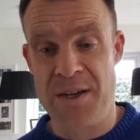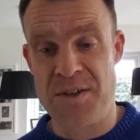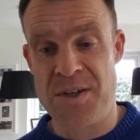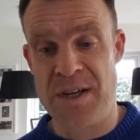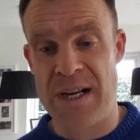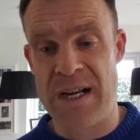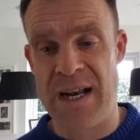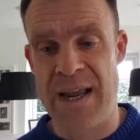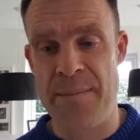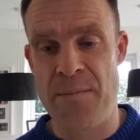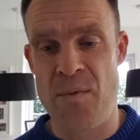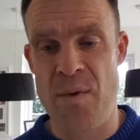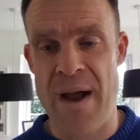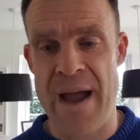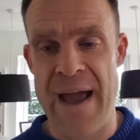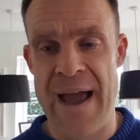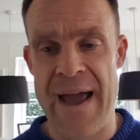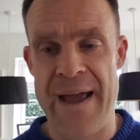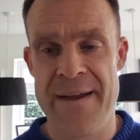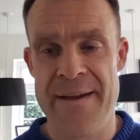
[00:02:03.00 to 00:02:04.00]
us a clip
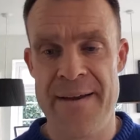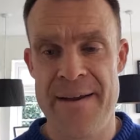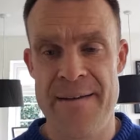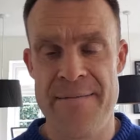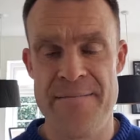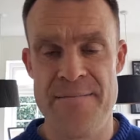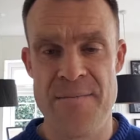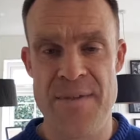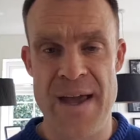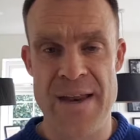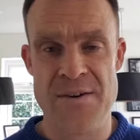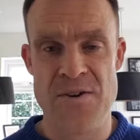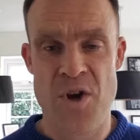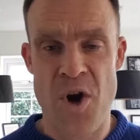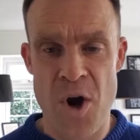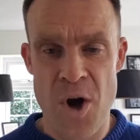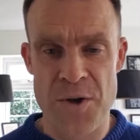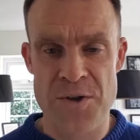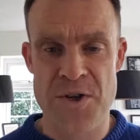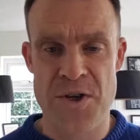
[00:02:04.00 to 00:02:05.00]
where they're
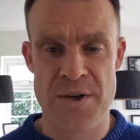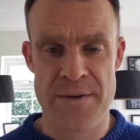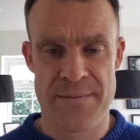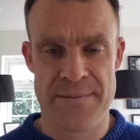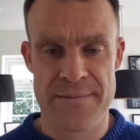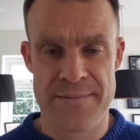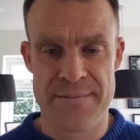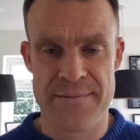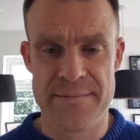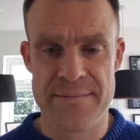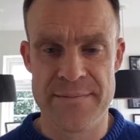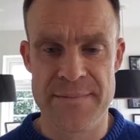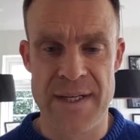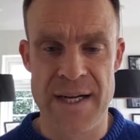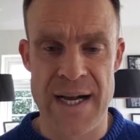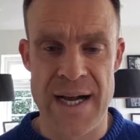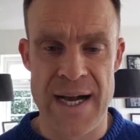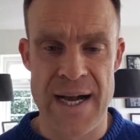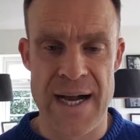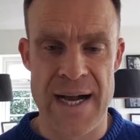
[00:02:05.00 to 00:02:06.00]
not
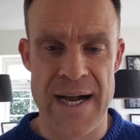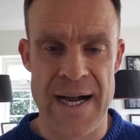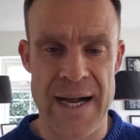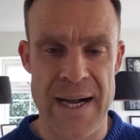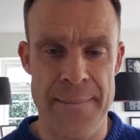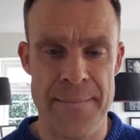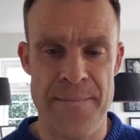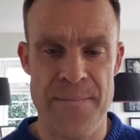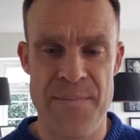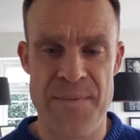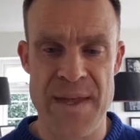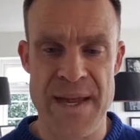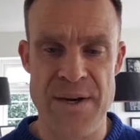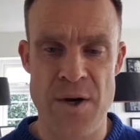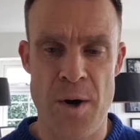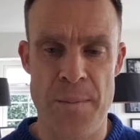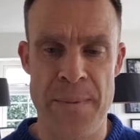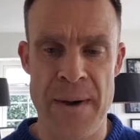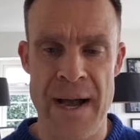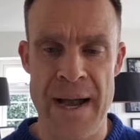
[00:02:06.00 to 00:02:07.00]

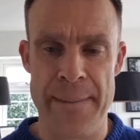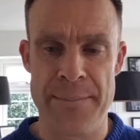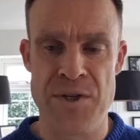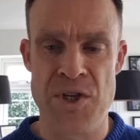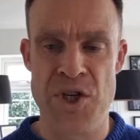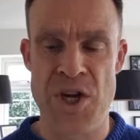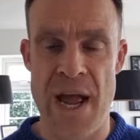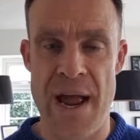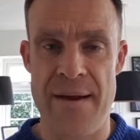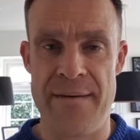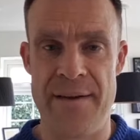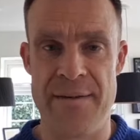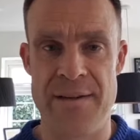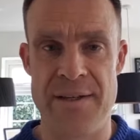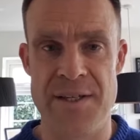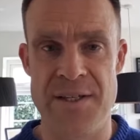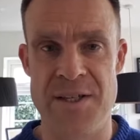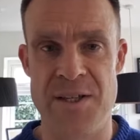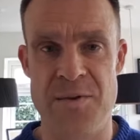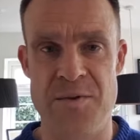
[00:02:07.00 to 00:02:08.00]
perhaps sharing the
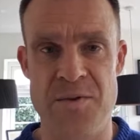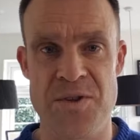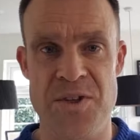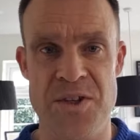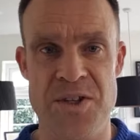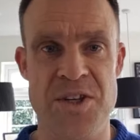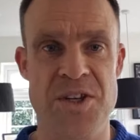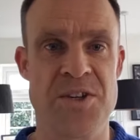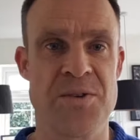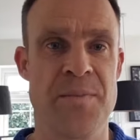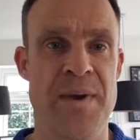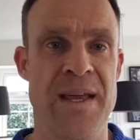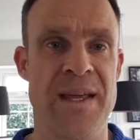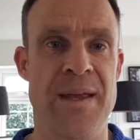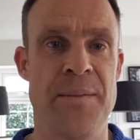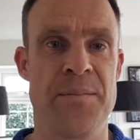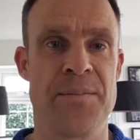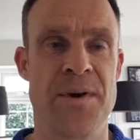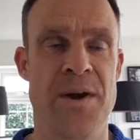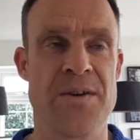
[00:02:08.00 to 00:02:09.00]

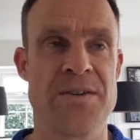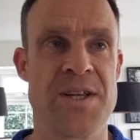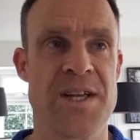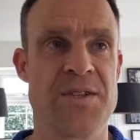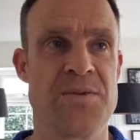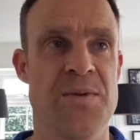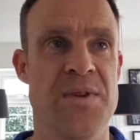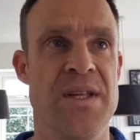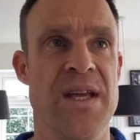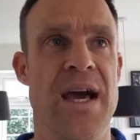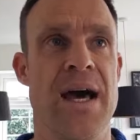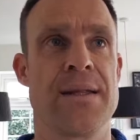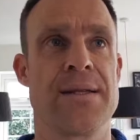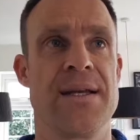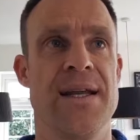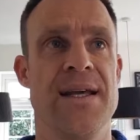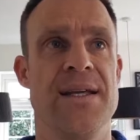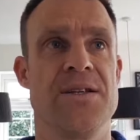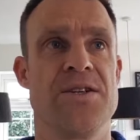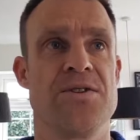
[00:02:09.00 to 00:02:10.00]
decision-making process with the
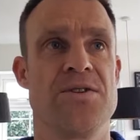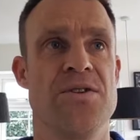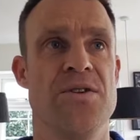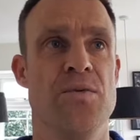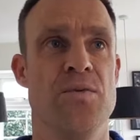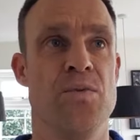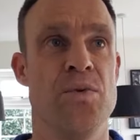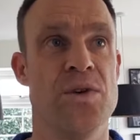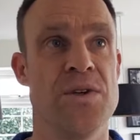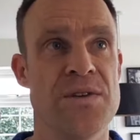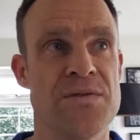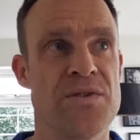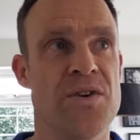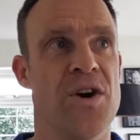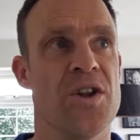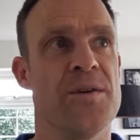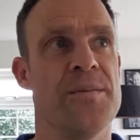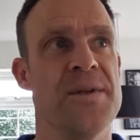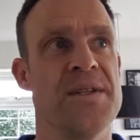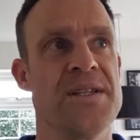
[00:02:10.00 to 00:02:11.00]
athletes that would have
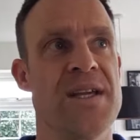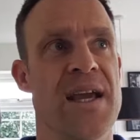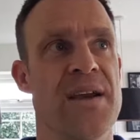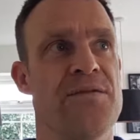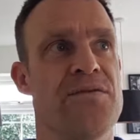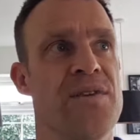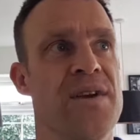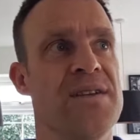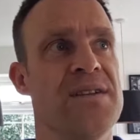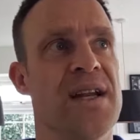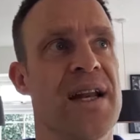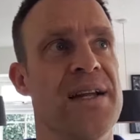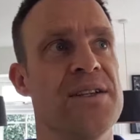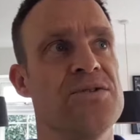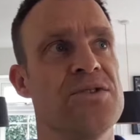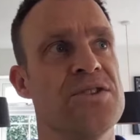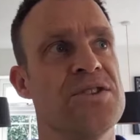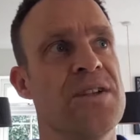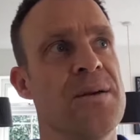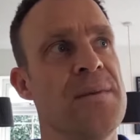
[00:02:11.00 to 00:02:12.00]
got them a tick for
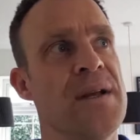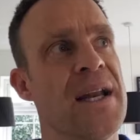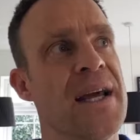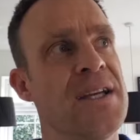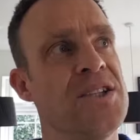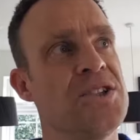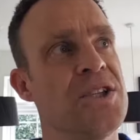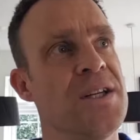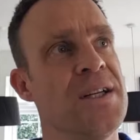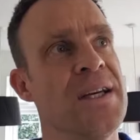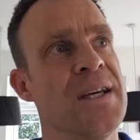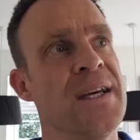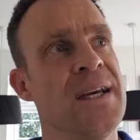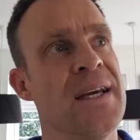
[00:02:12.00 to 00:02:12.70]
intellectual stimulation,